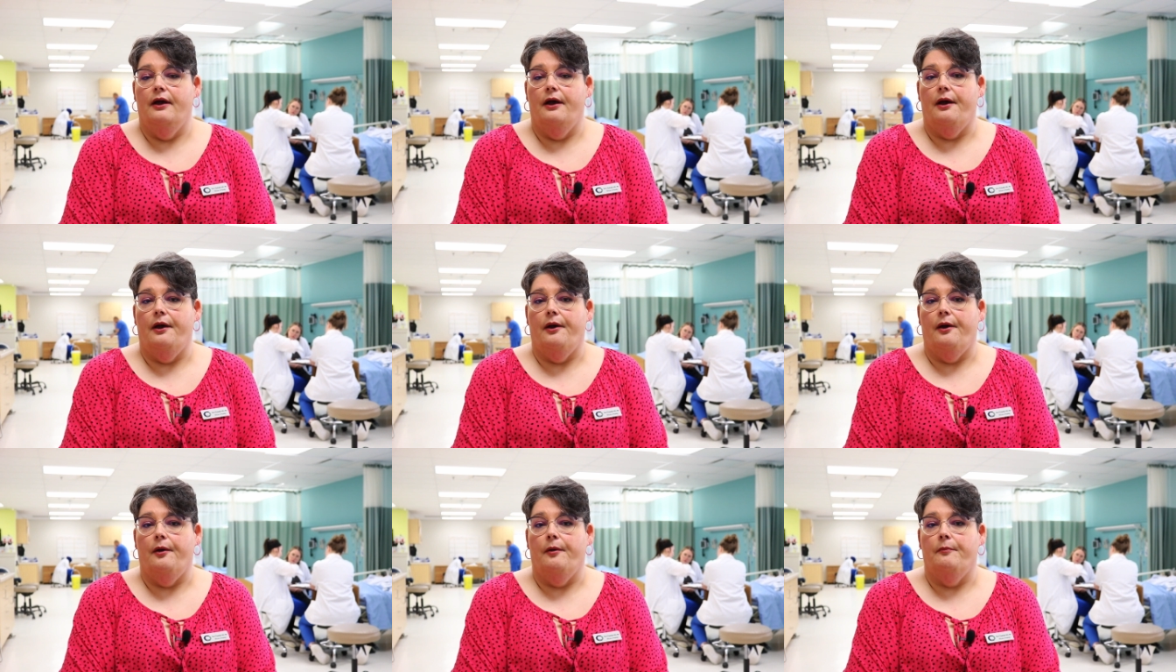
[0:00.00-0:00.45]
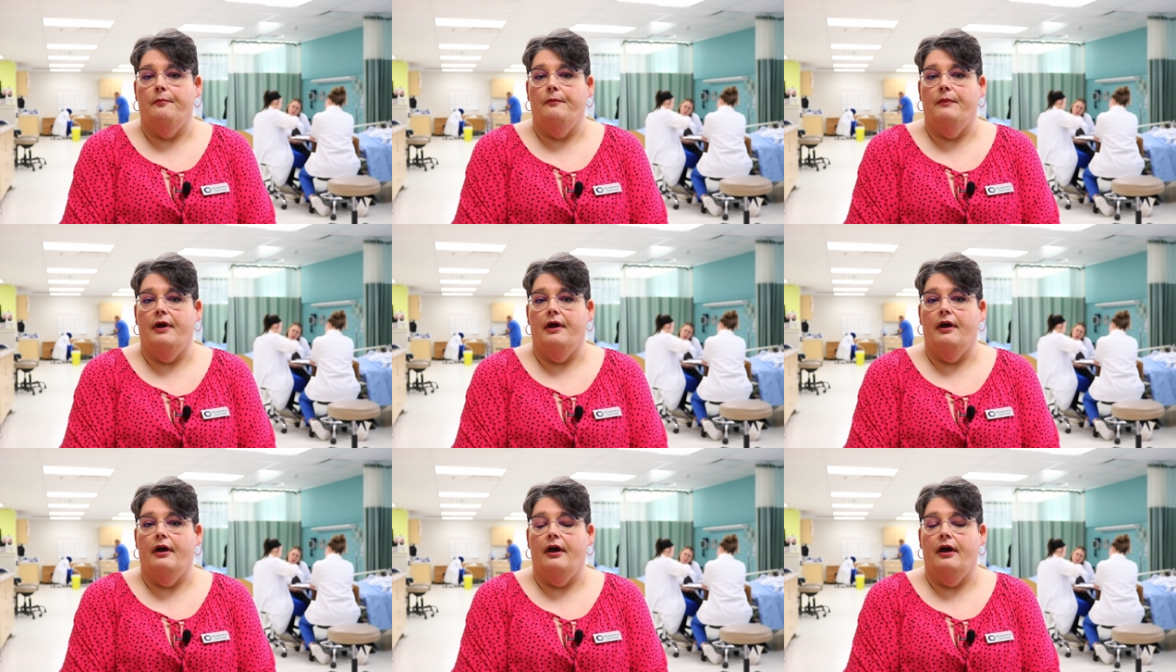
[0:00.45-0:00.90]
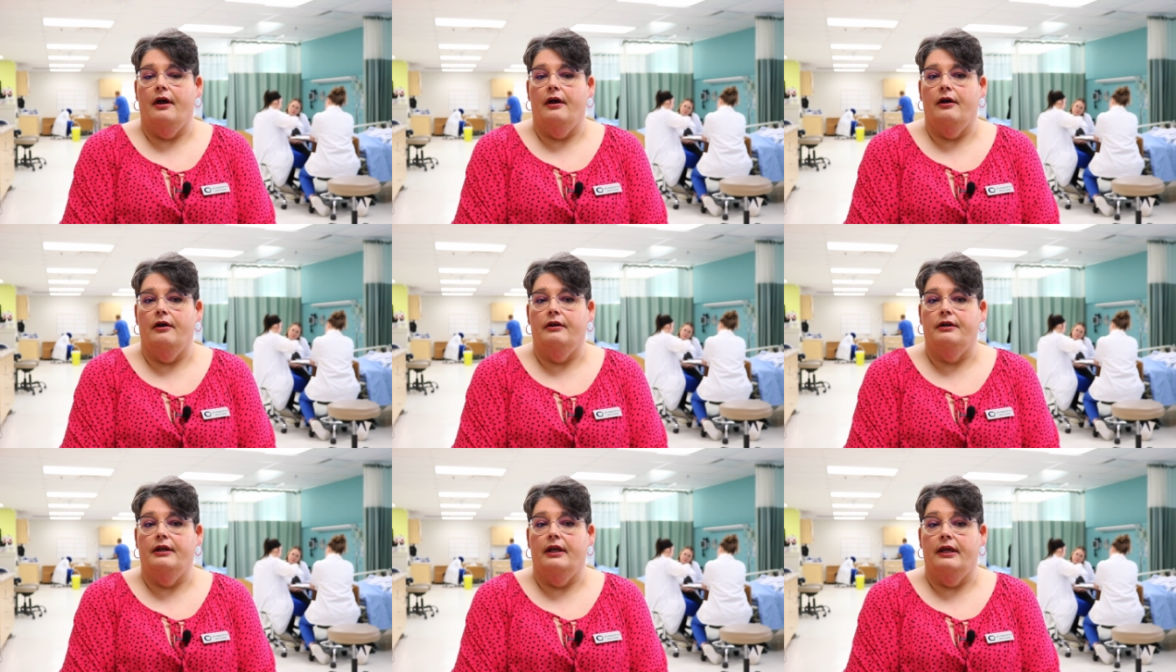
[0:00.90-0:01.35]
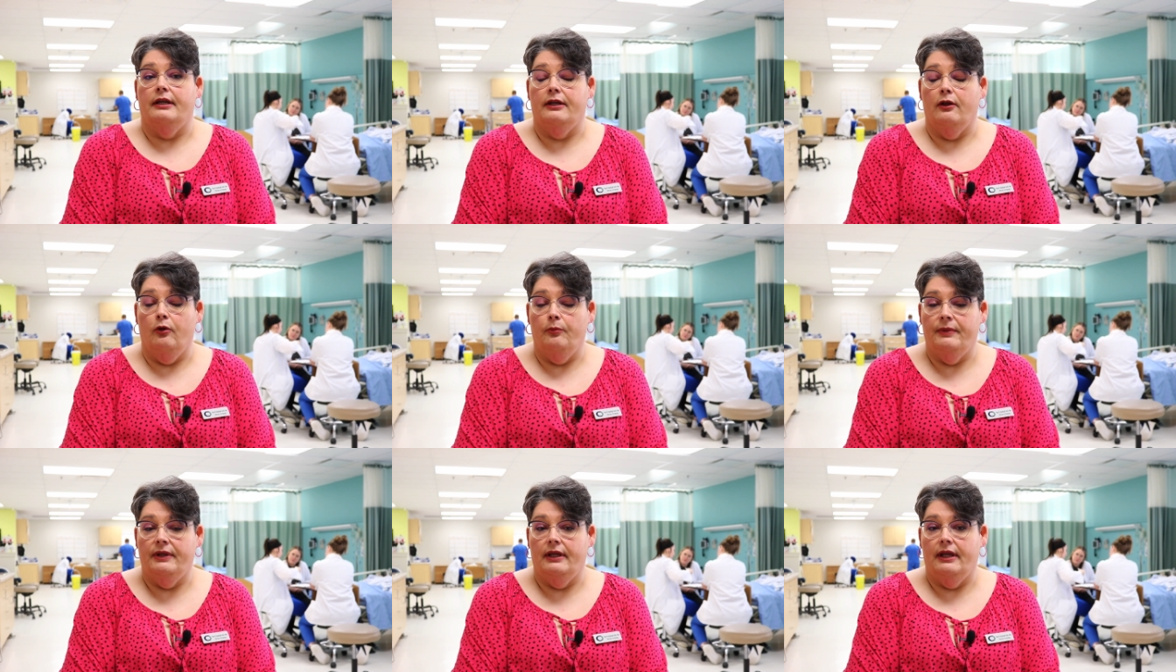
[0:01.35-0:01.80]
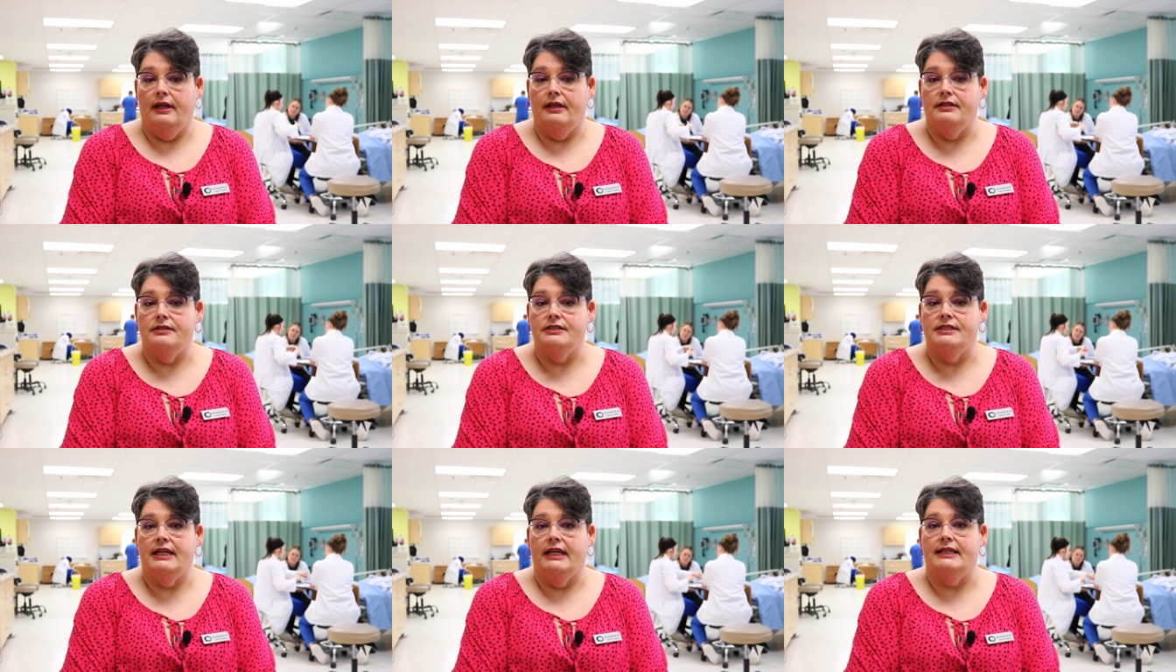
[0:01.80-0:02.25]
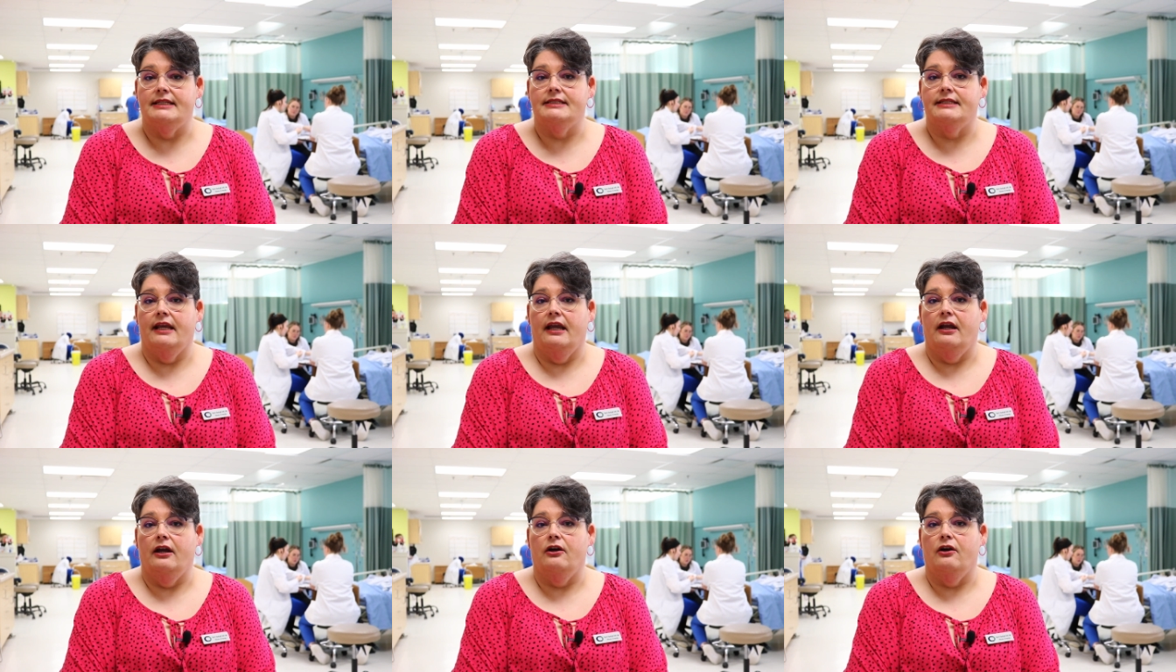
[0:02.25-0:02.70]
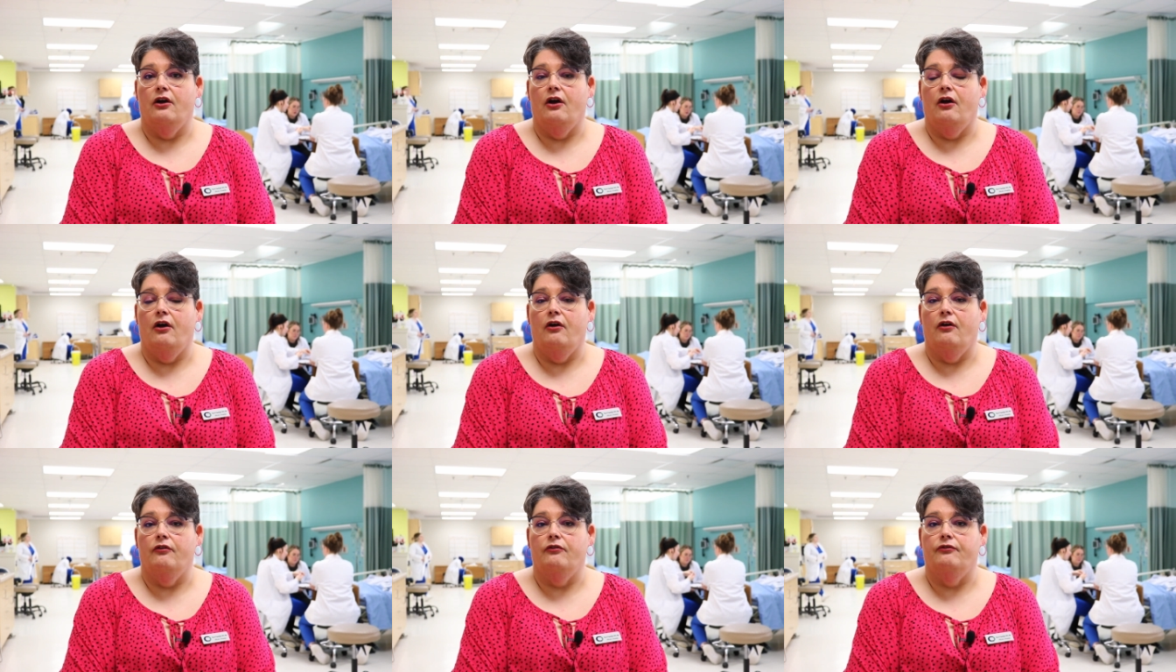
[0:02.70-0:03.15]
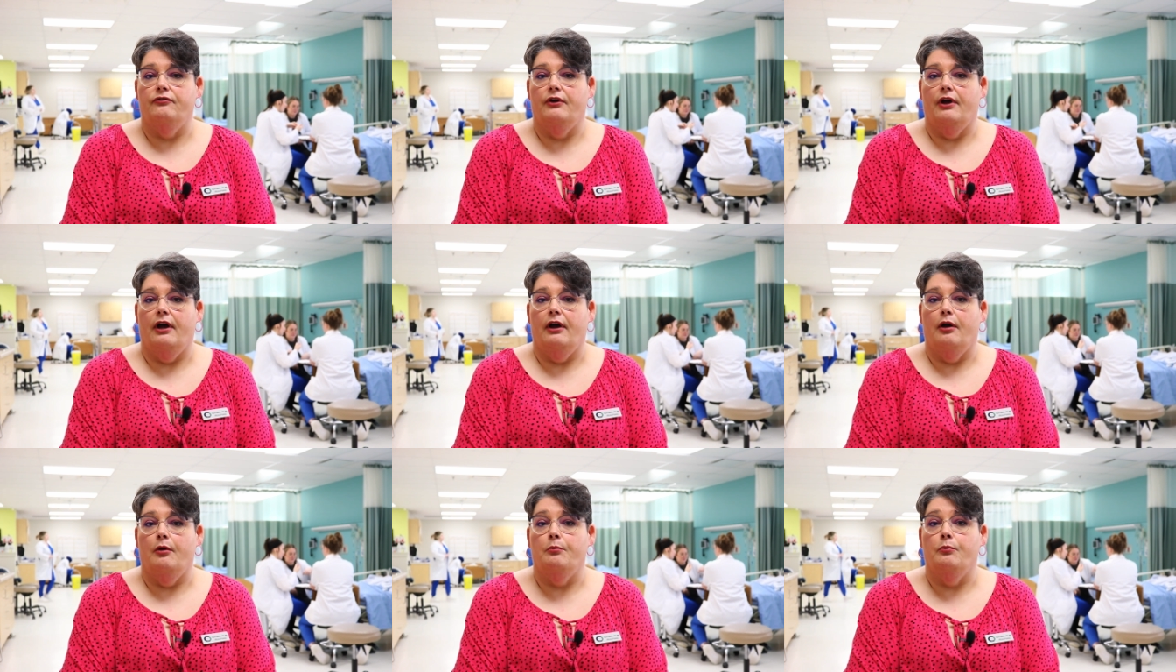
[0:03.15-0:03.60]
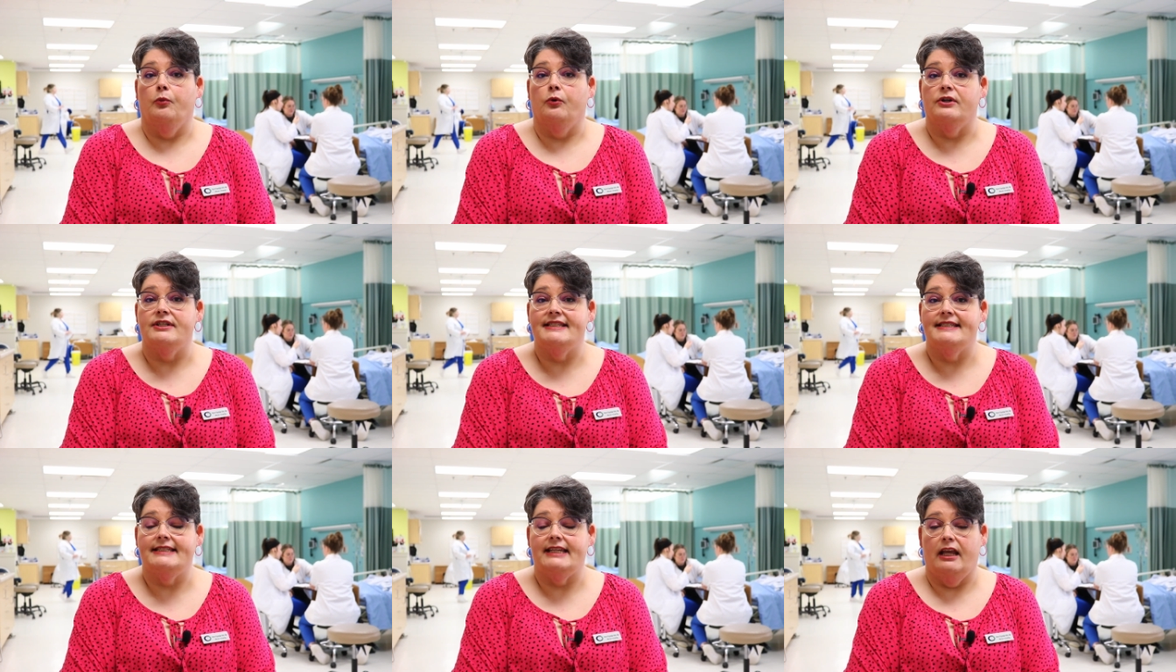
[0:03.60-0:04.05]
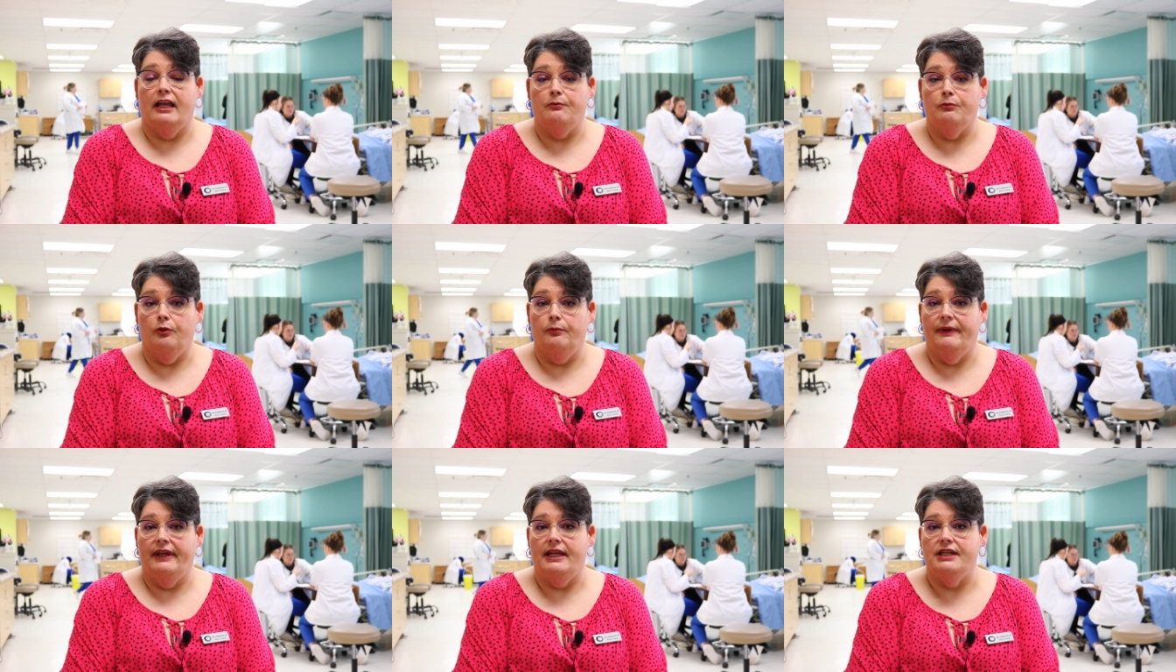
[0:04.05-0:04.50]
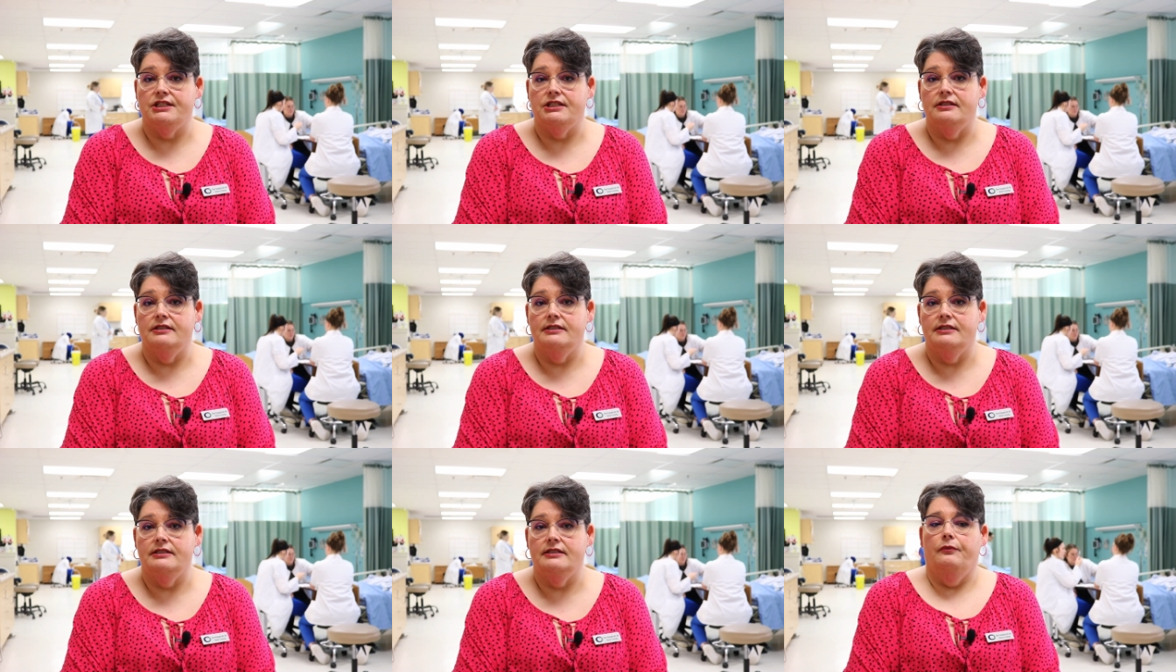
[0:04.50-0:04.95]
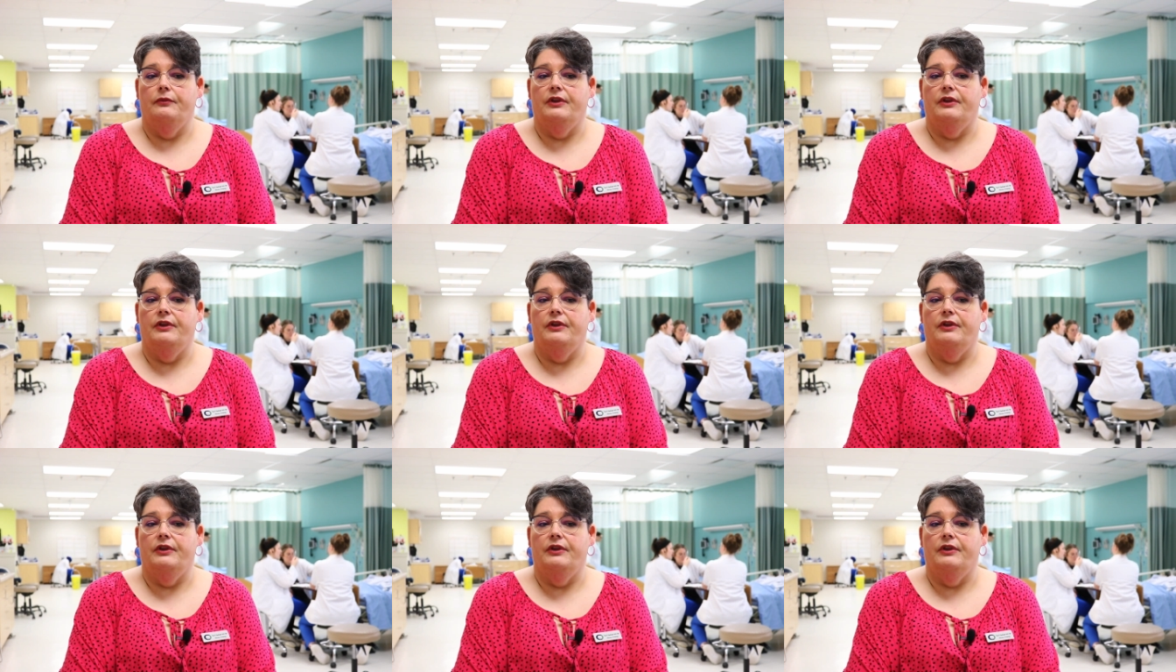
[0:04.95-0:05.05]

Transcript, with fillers: Um, uh, an LPN takes care of um, more stable patients.